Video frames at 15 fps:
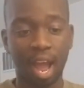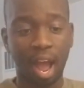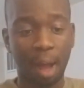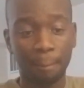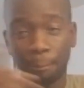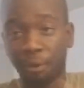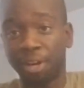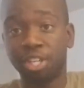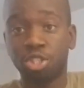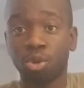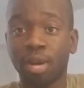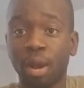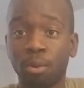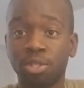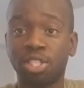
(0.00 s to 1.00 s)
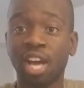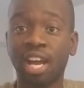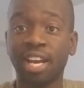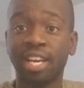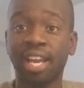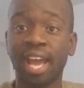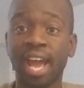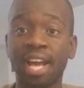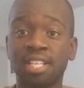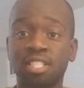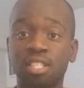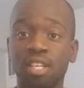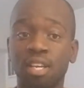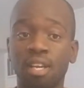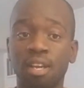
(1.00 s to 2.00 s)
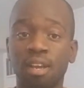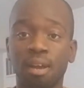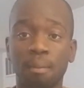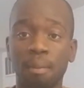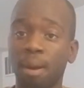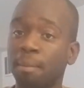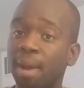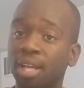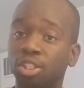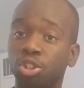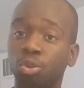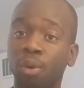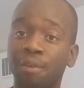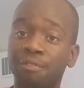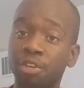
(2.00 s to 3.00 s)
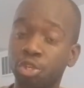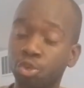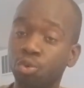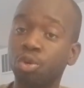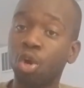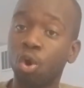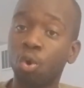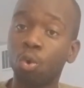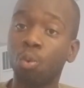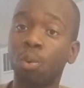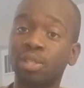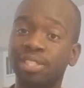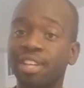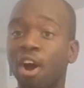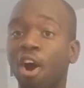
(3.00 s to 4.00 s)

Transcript: I'm pretty sure that was Johnny Cash, but I'm not sure if you do know who was the